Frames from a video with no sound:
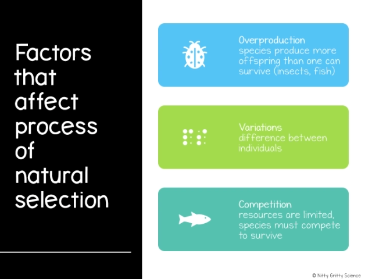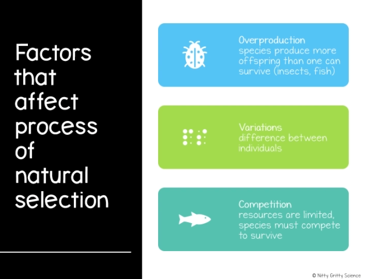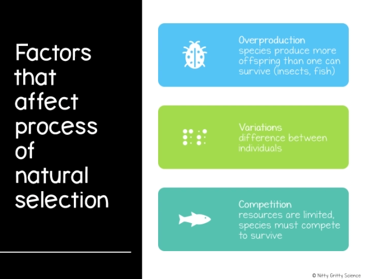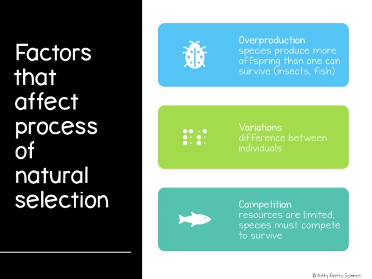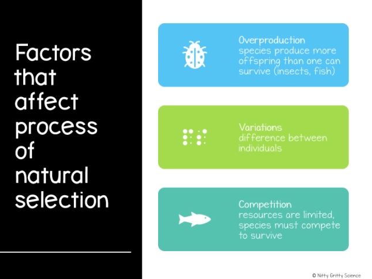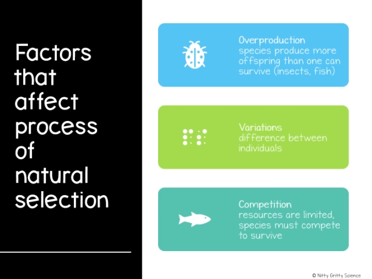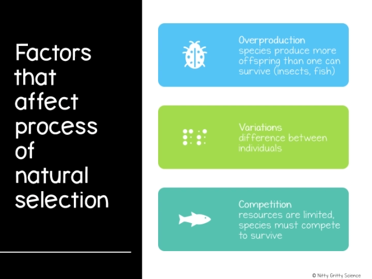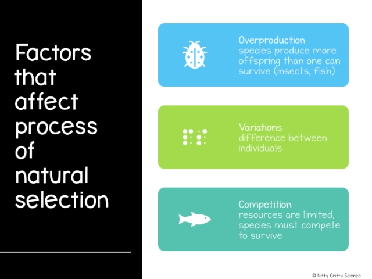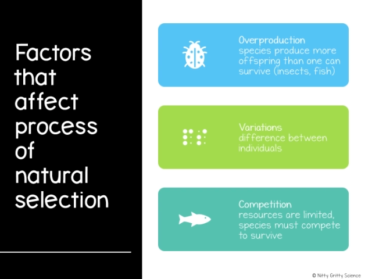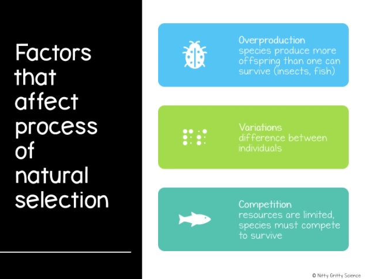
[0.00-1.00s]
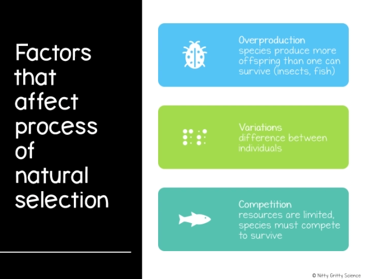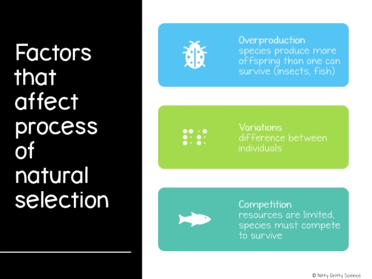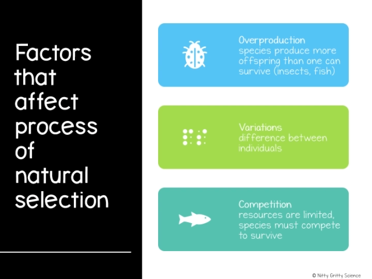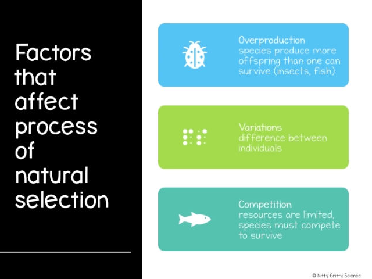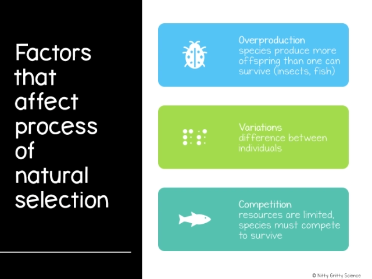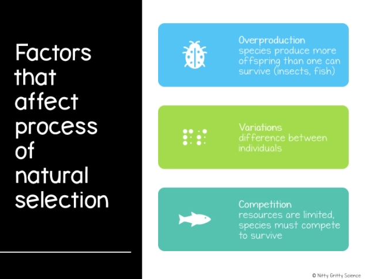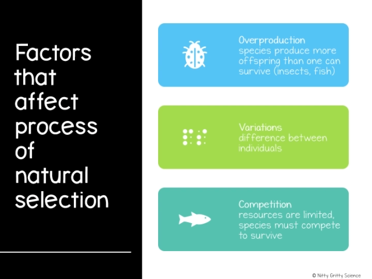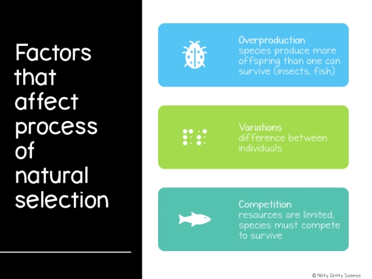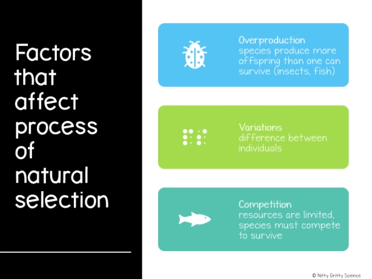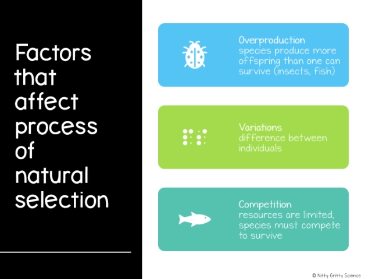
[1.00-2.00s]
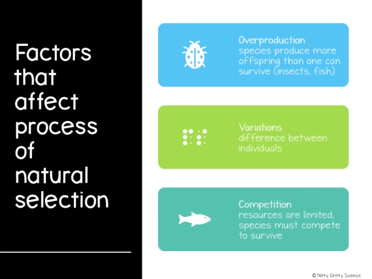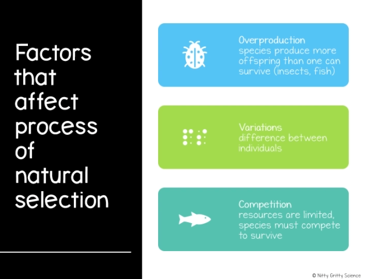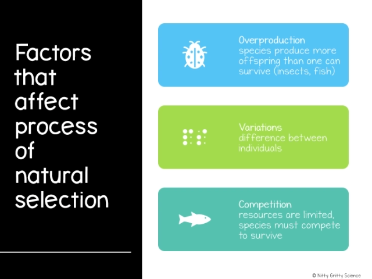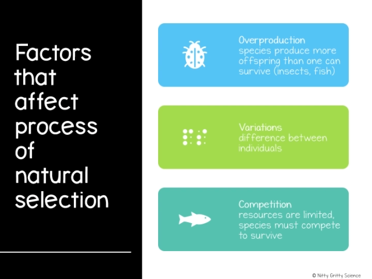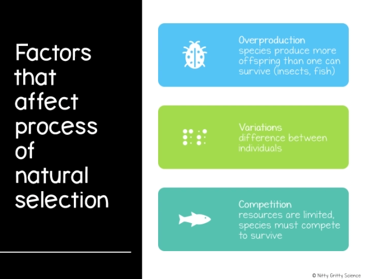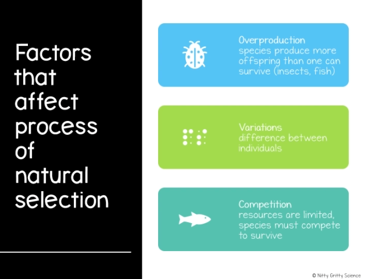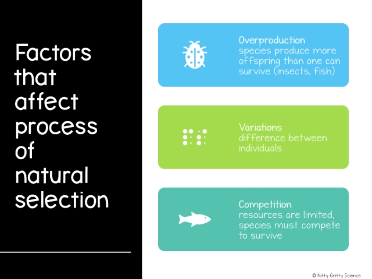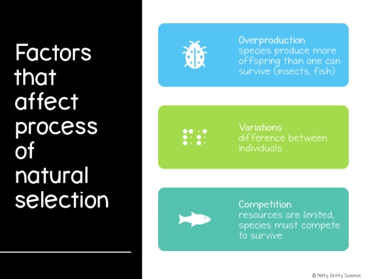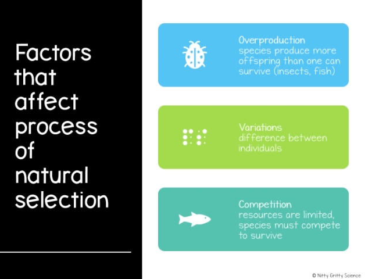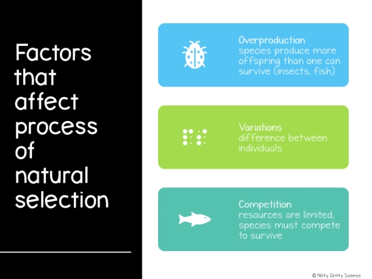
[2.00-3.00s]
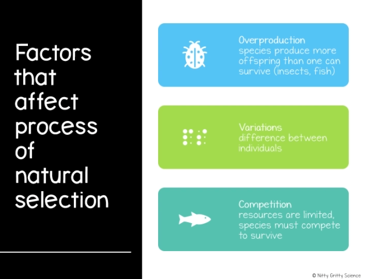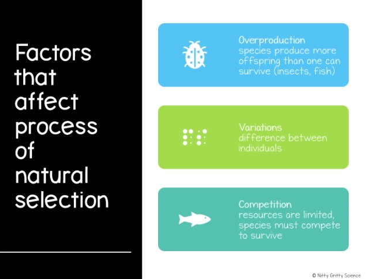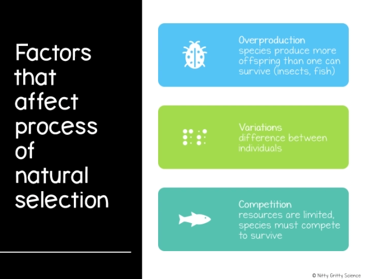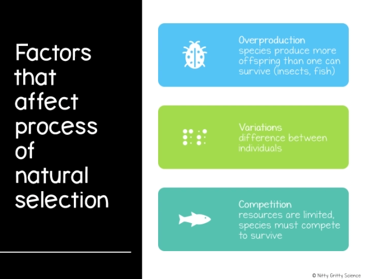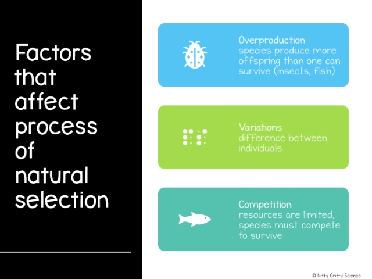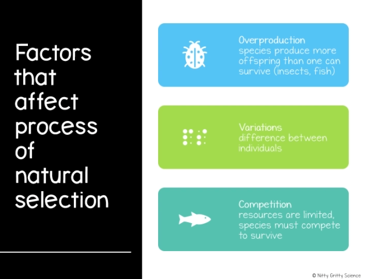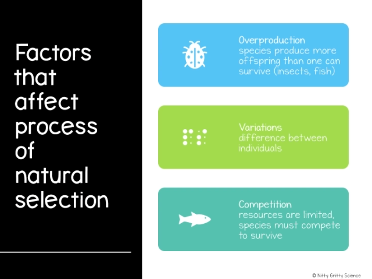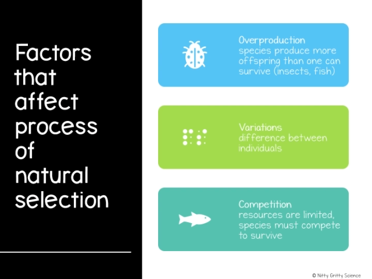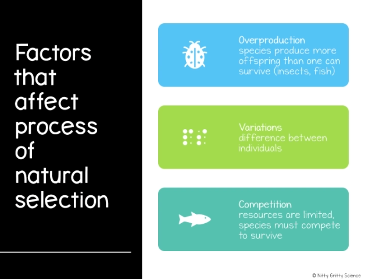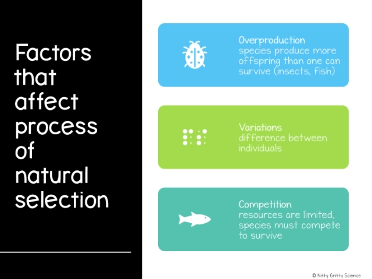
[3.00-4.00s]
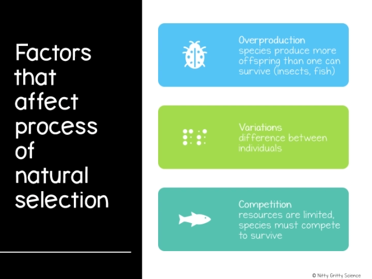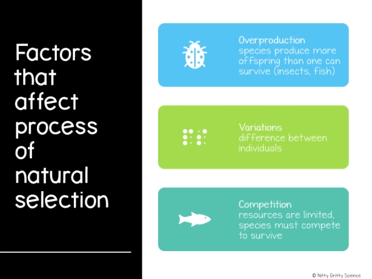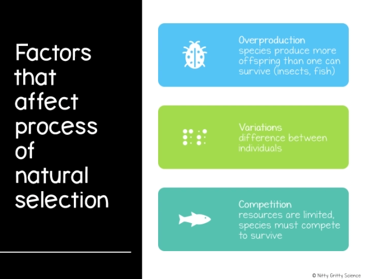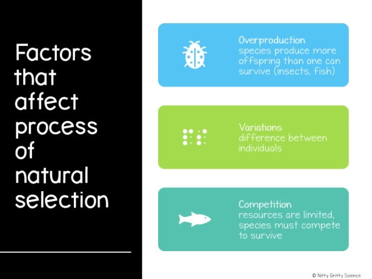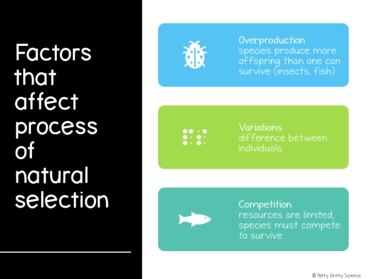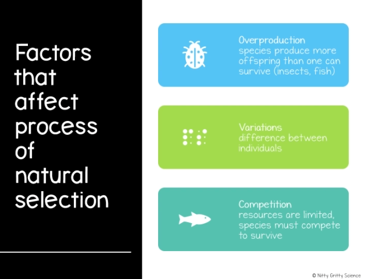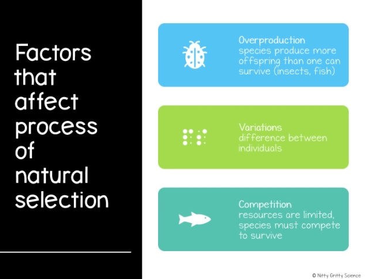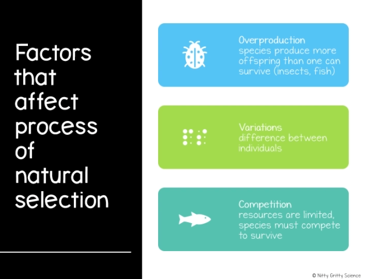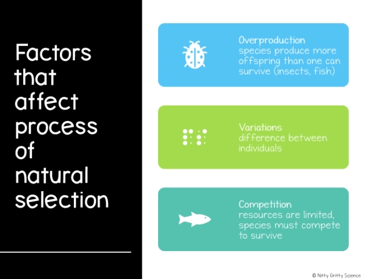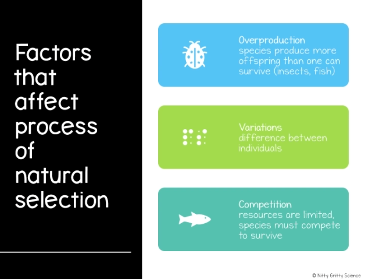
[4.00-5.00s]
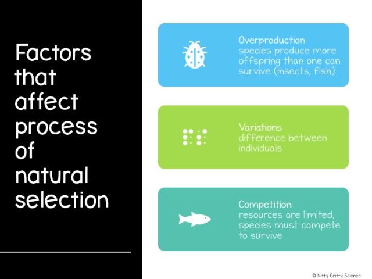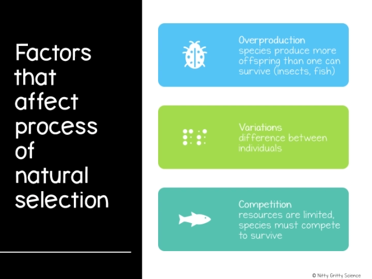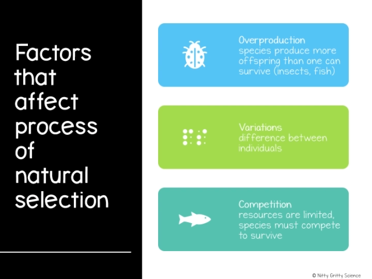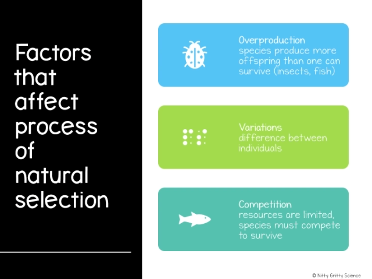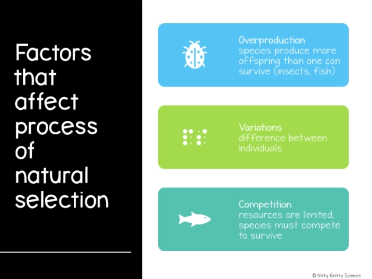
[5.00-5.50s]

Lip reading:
No face is visible, so there are no lips to read.